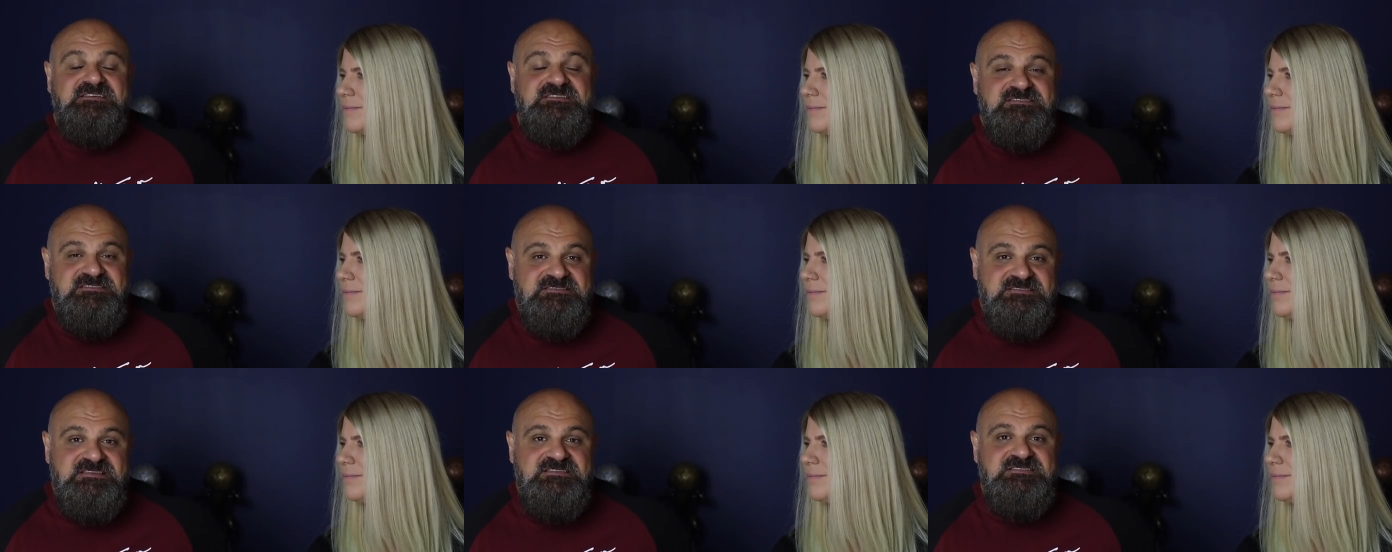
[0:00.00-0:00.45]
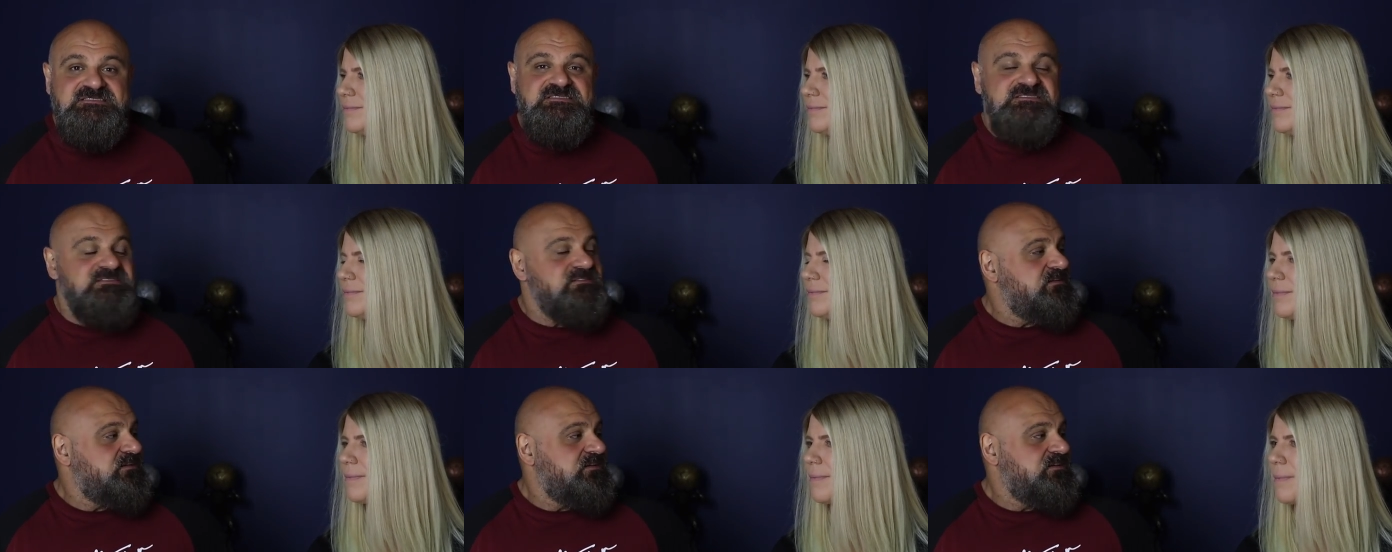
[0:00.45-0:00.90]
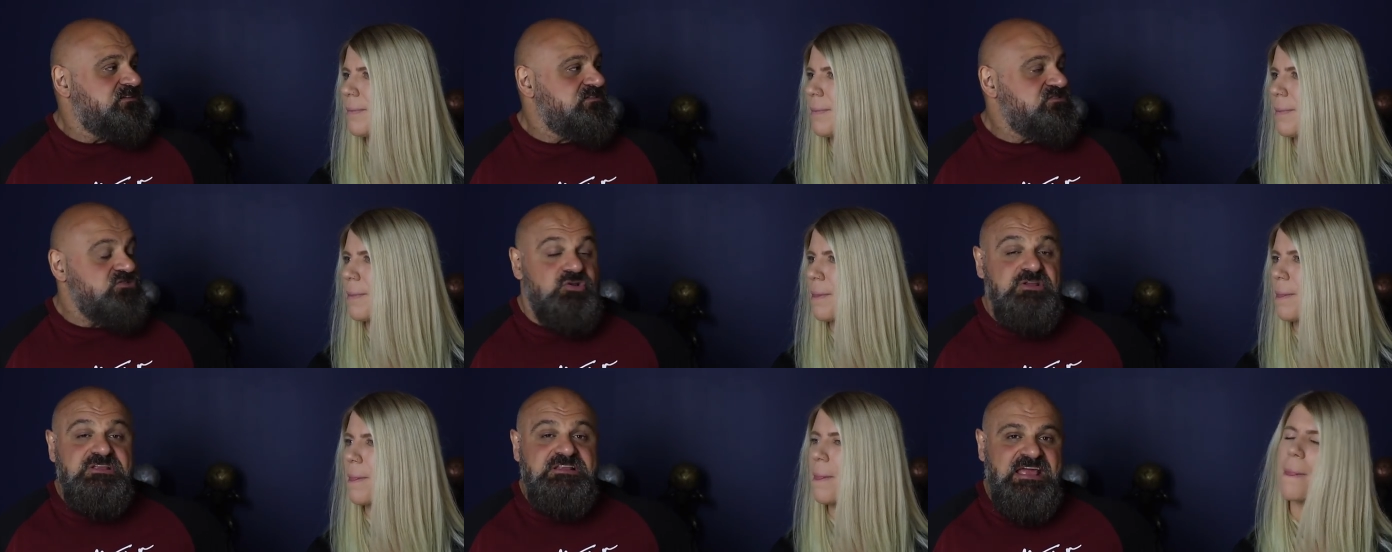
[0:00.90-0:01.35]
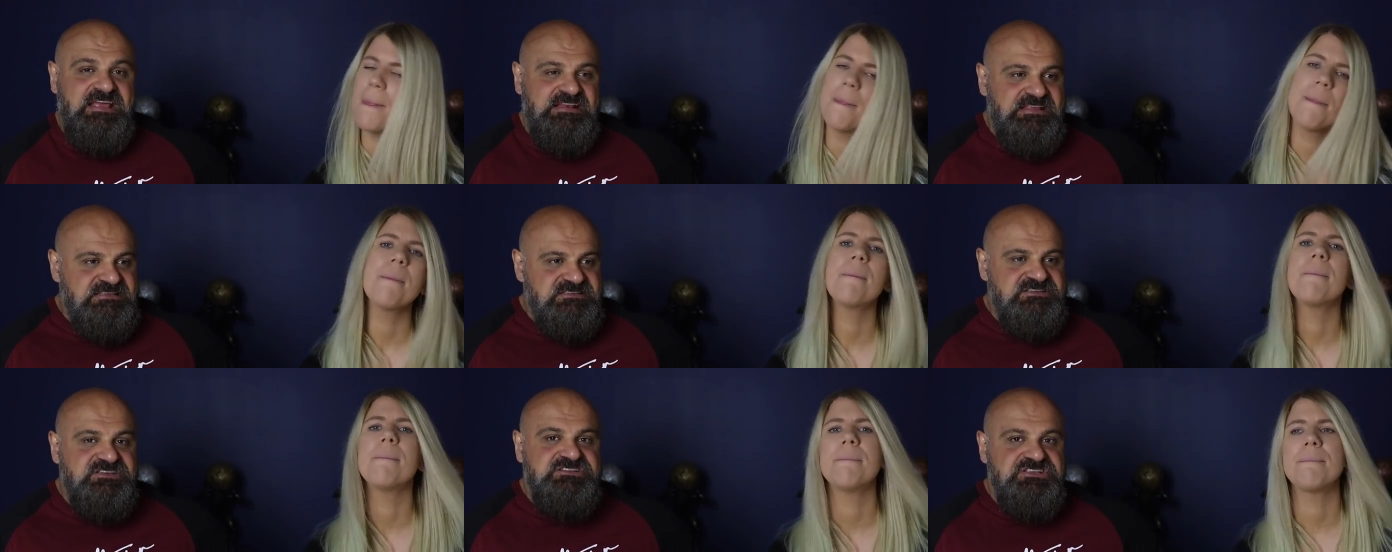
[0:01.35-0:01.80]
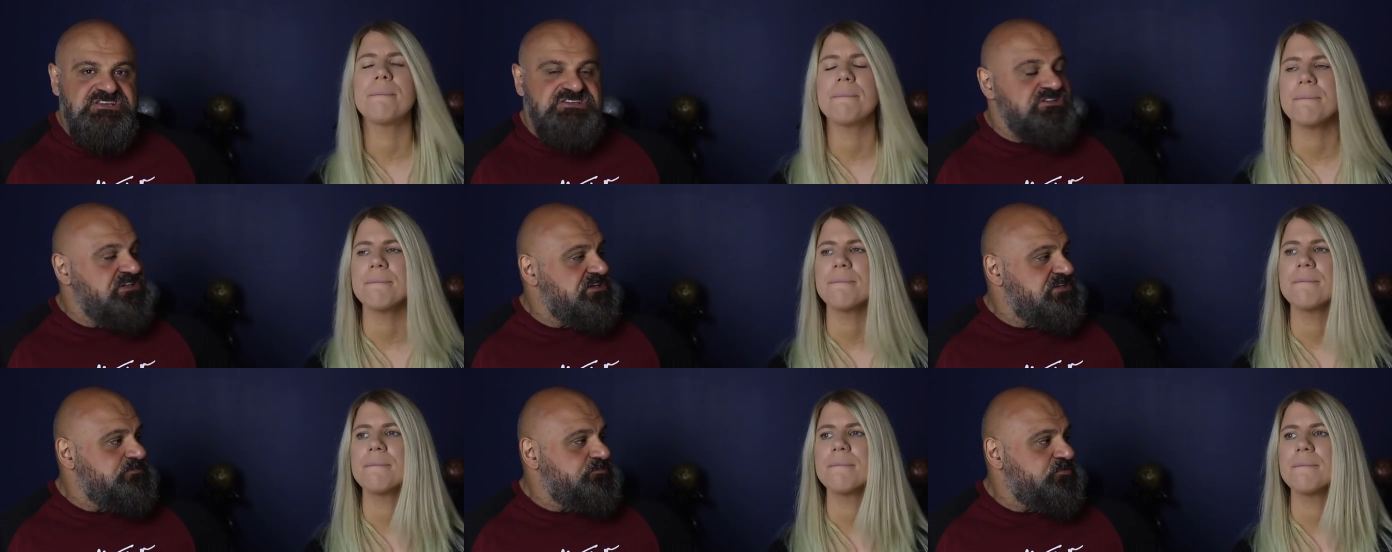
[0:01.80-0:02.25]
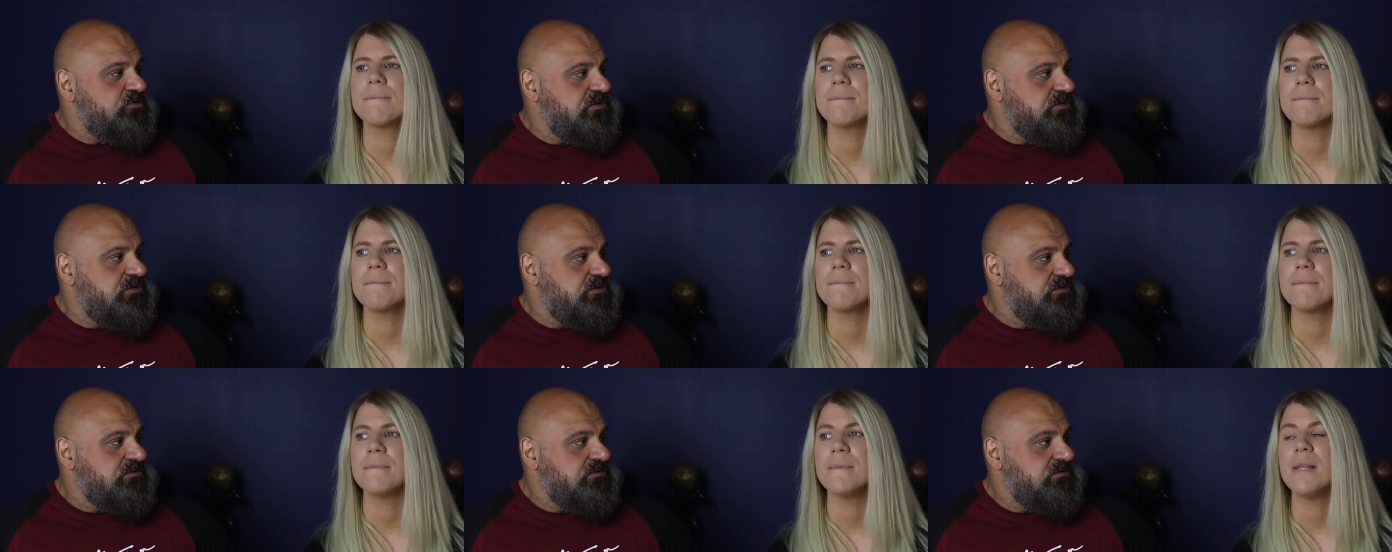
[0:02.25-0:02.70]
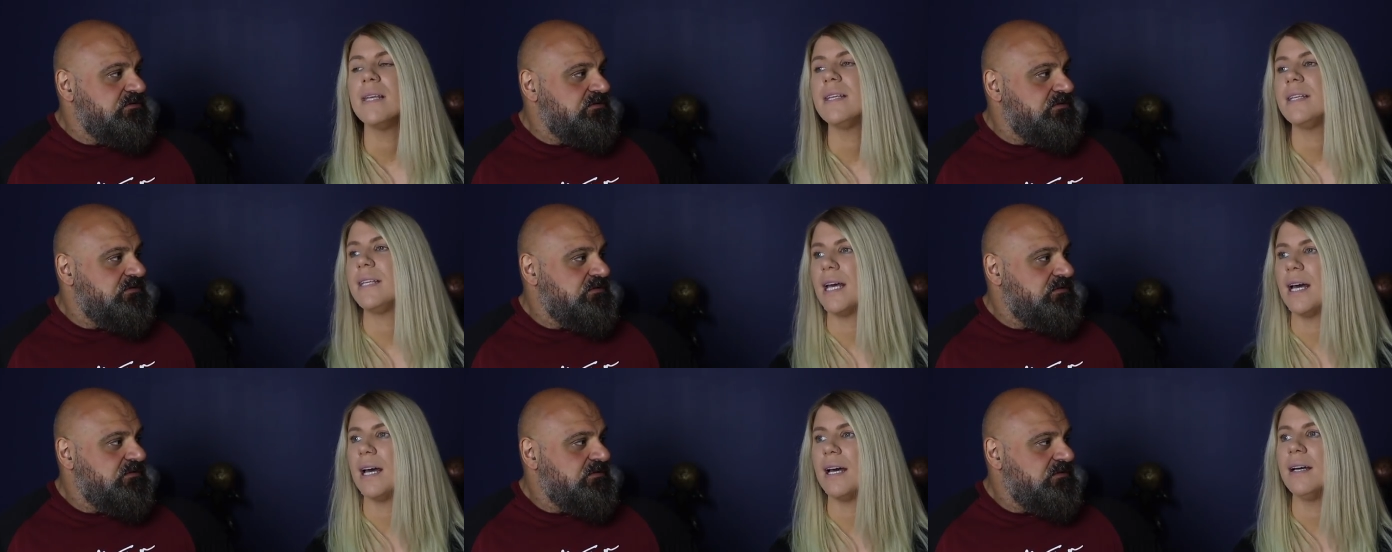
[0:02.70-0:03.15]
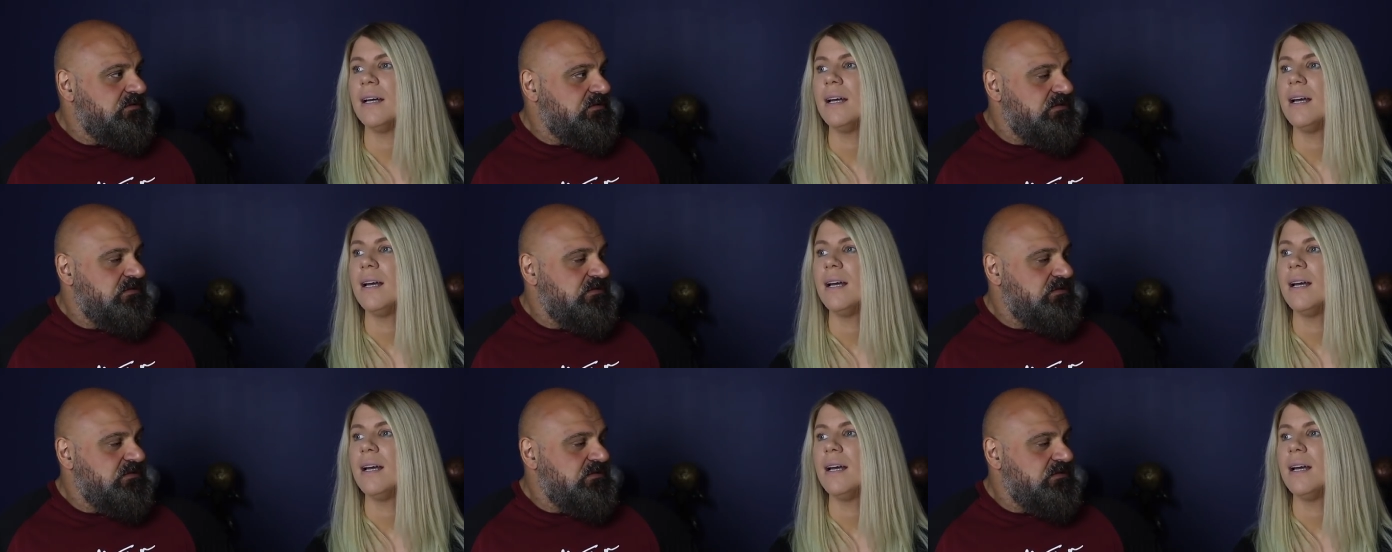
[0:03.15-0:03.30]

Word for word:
Speaker 1: consistent, solid, and his conditioning is pretty good. Yeah.